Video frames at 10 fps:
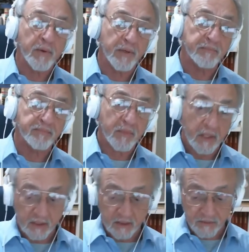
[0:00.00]
right?
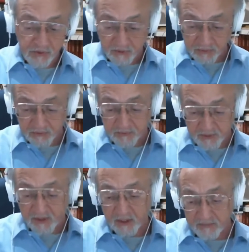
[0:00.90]
And so
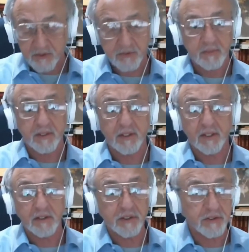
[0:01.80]
we have these
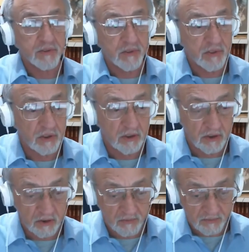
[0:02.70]
meditations
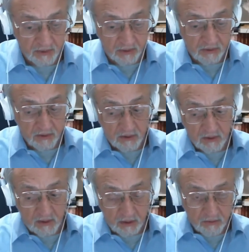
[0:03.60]
uh, that
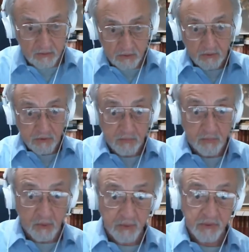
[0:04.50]
are, you know,
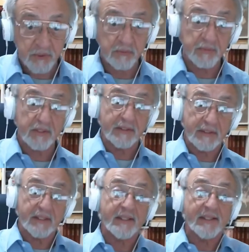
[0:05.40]
supposed to be
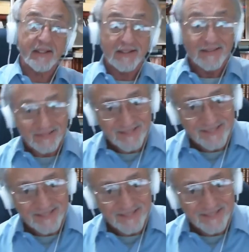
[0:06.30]
leading